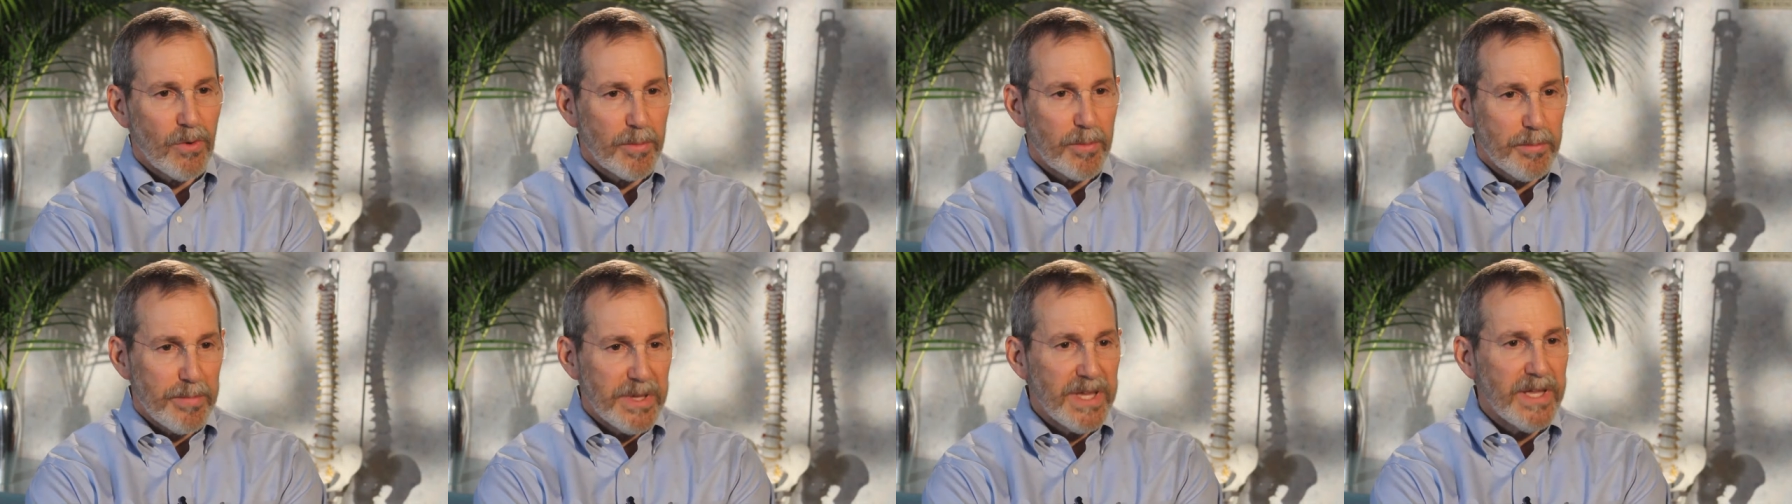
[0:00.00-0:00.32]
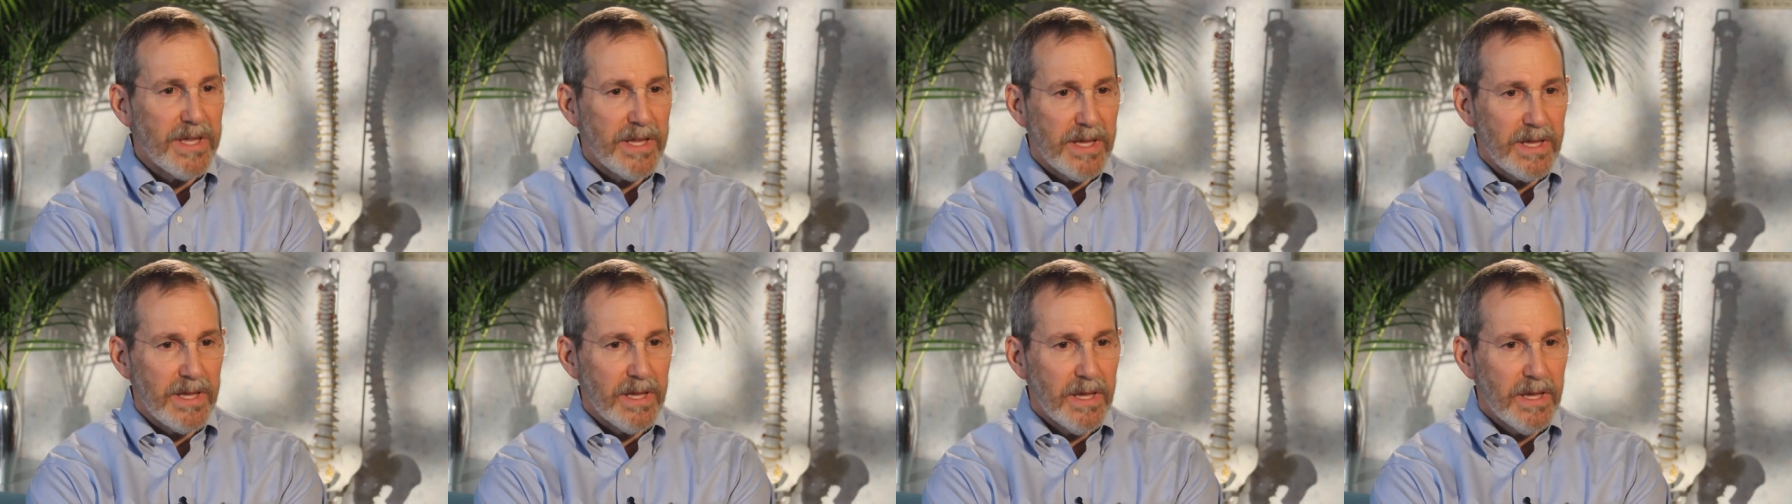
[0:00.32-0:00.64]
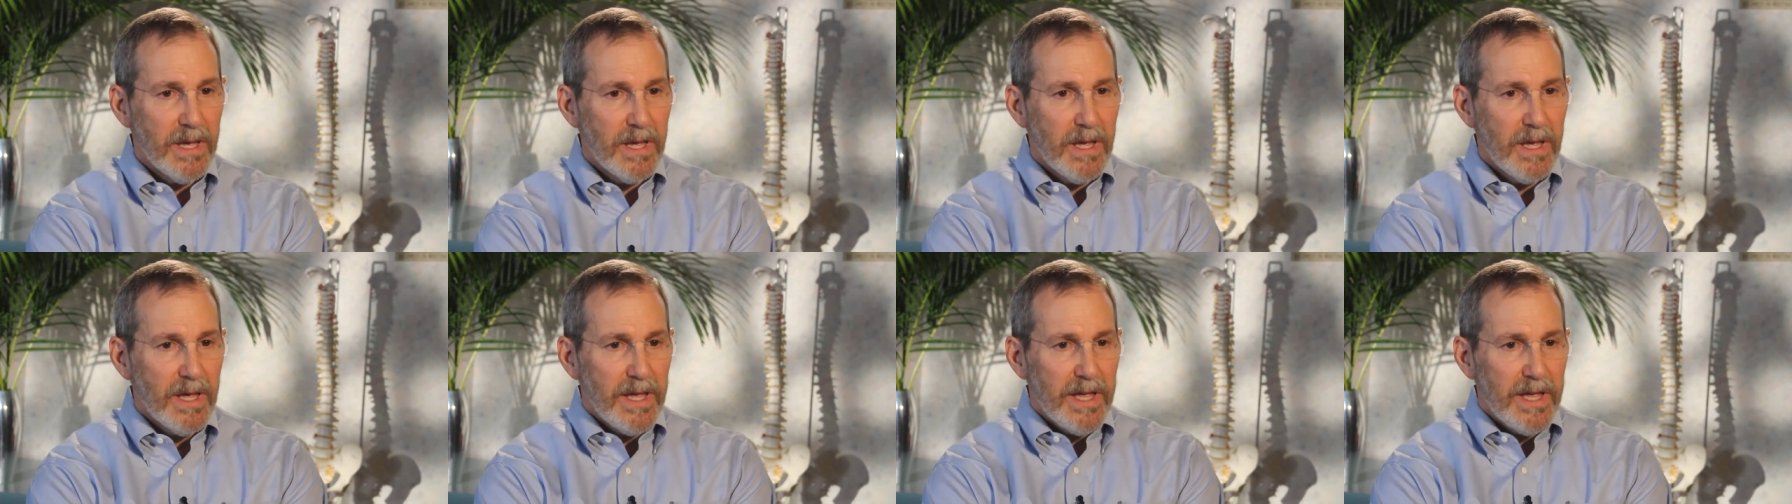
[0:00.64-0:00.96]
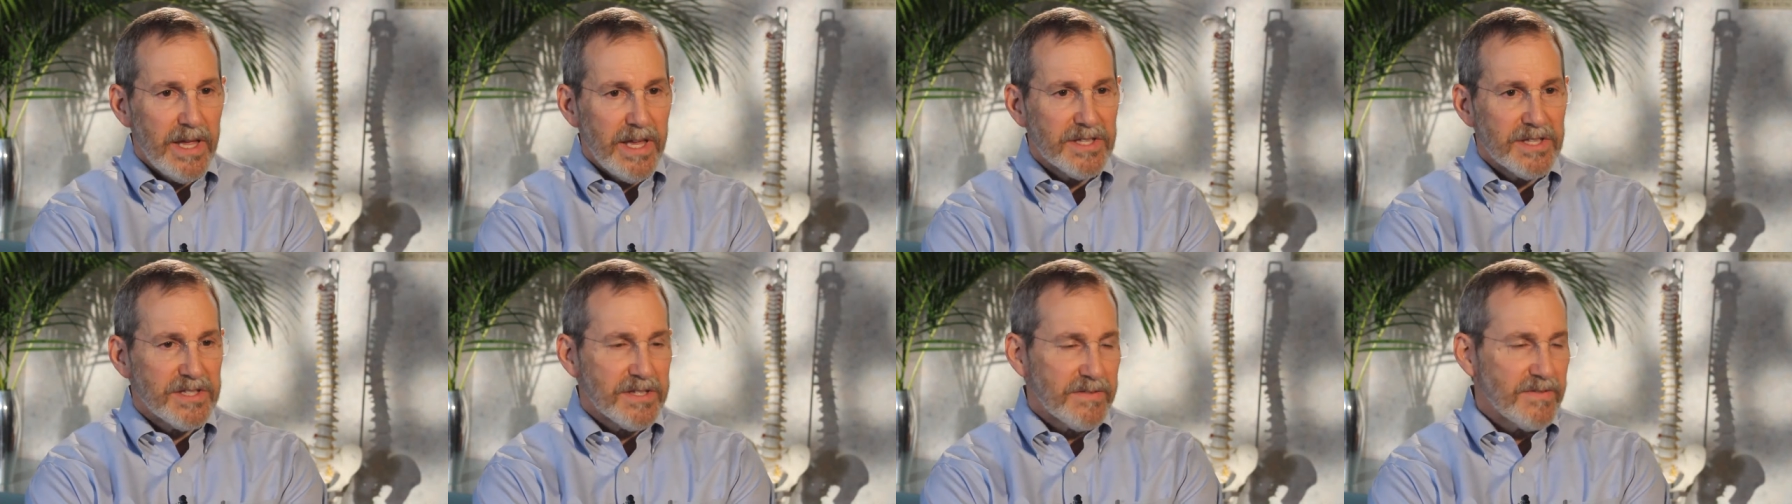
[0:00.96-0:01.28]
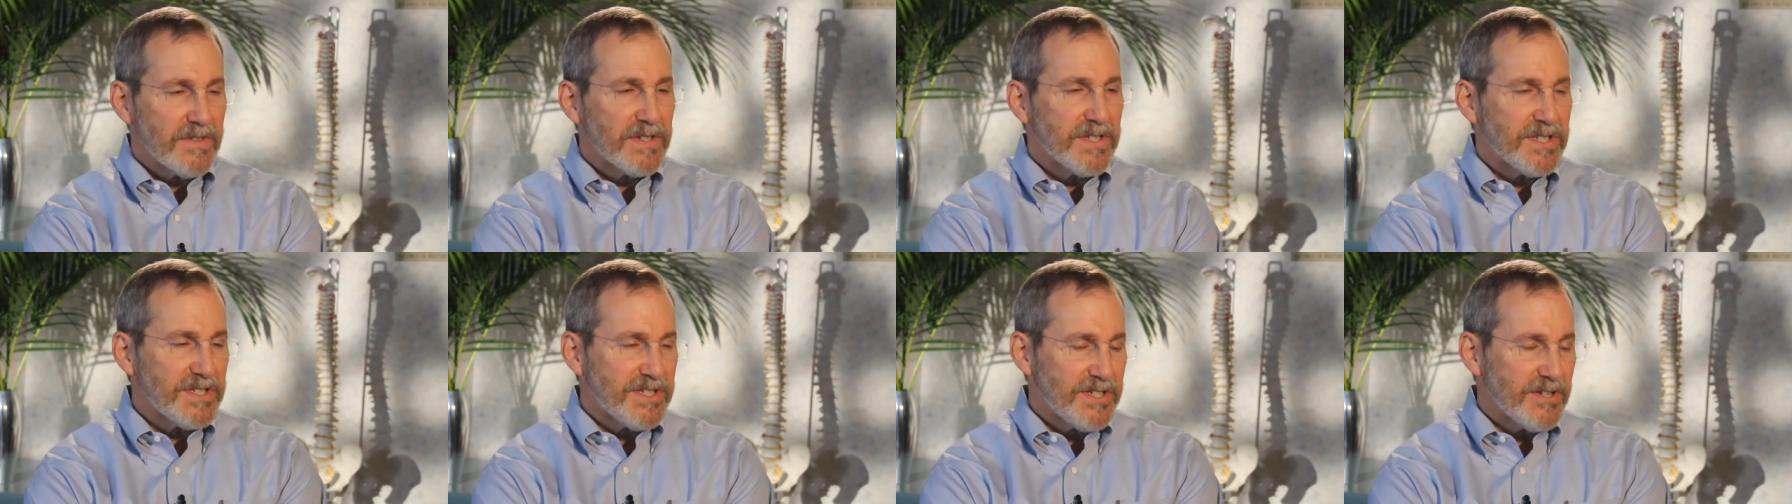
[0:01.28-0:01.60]
or B, it's of
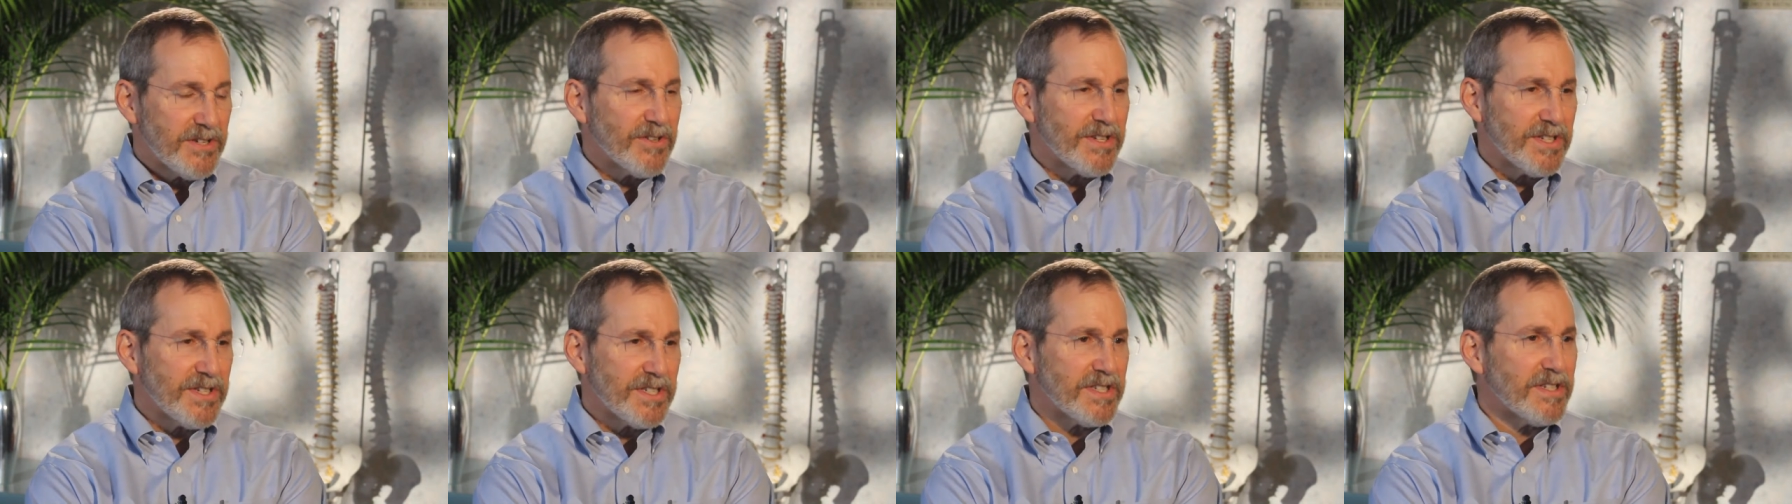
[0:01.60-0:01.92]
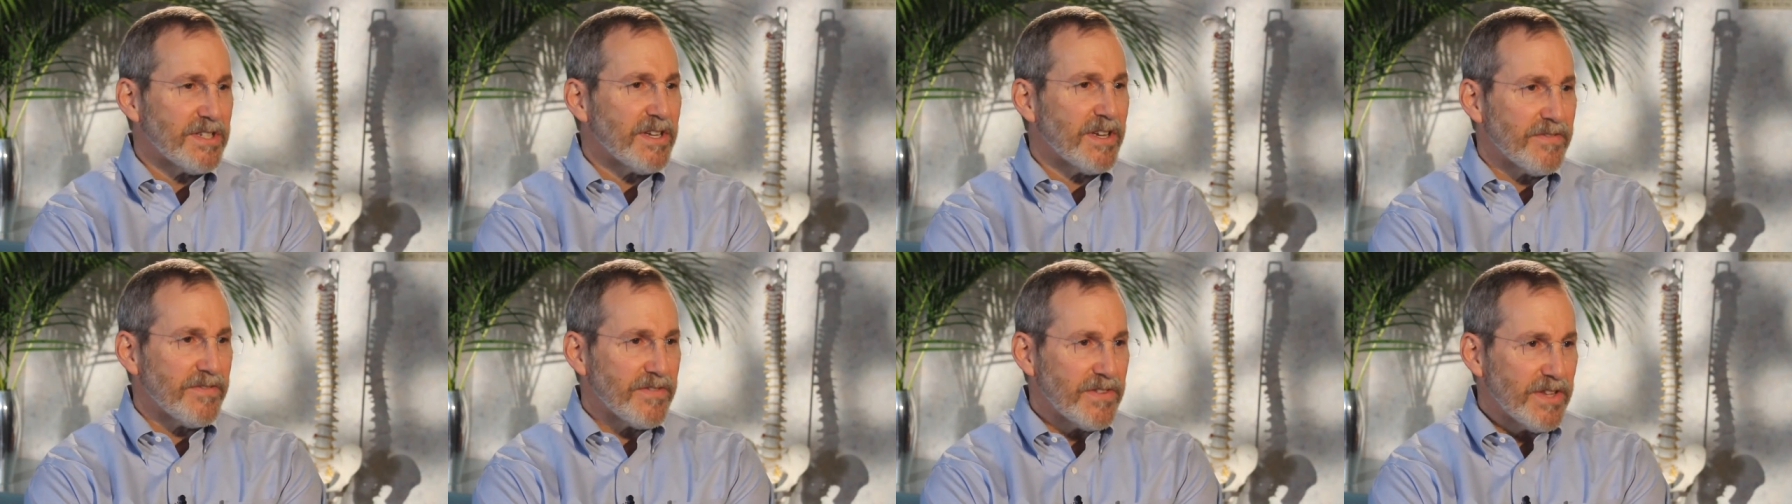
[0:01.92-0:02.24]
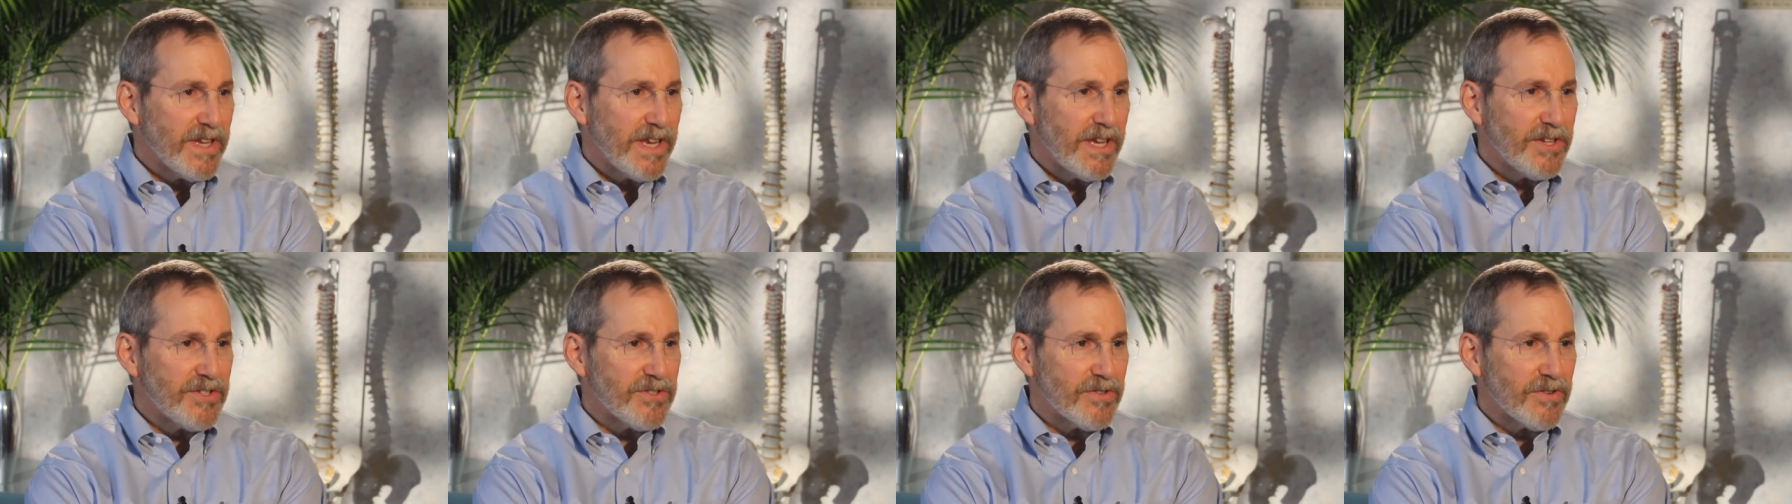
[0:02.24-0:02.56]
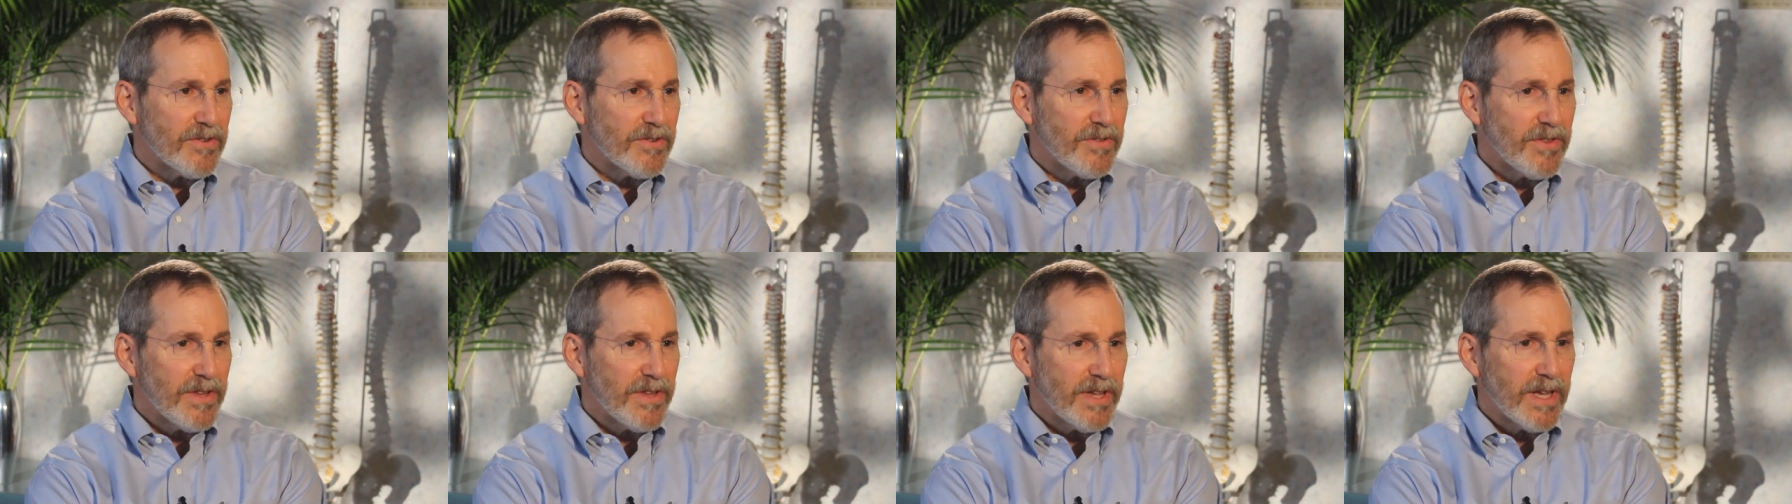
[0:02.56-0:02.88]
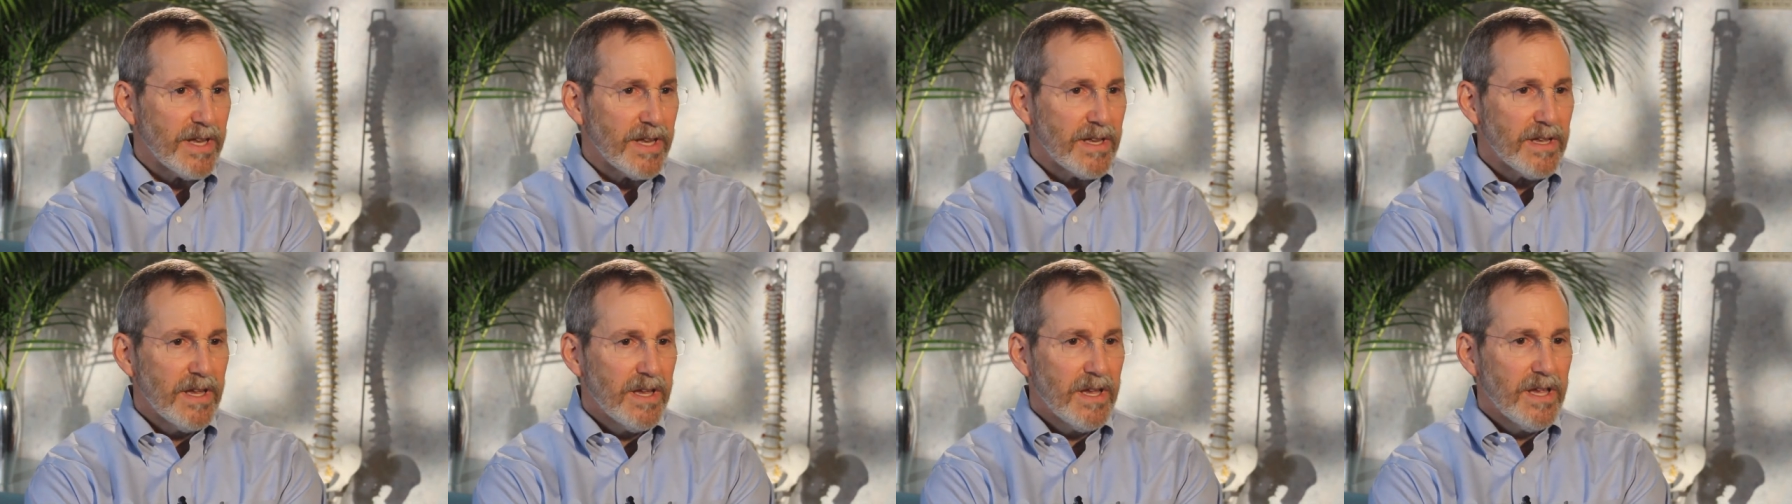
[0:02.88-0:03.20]
a serious enough nature
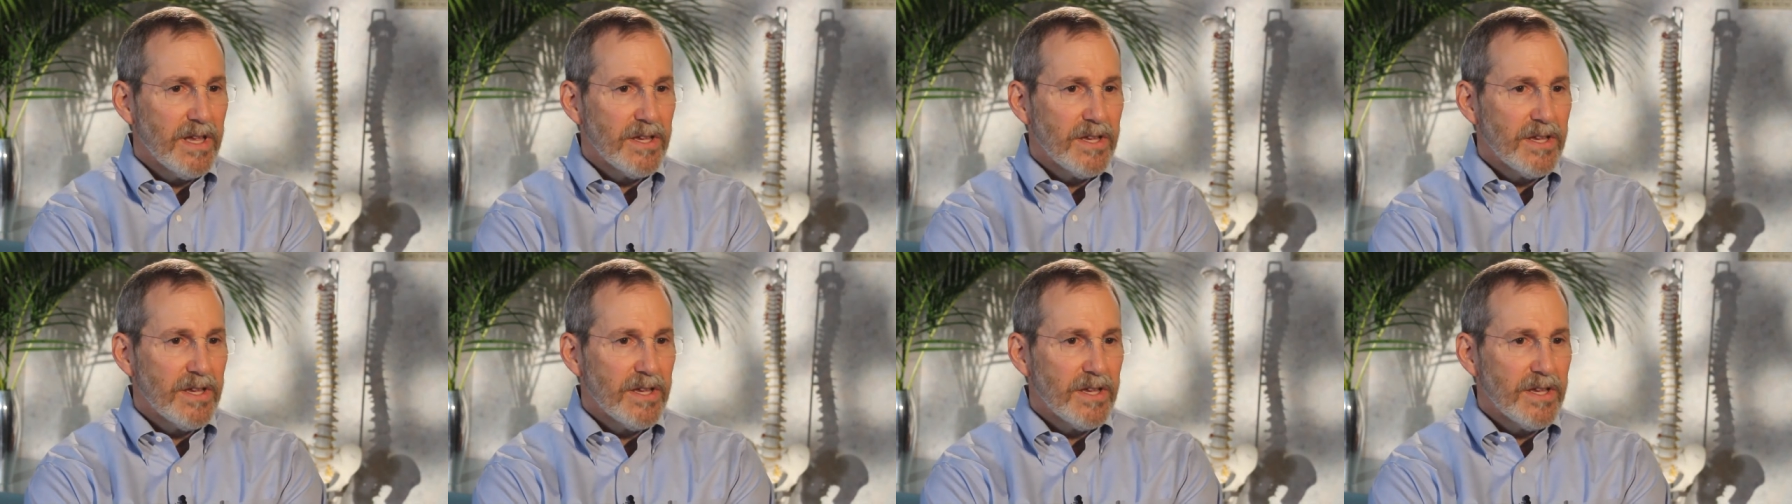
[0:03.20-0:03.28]
that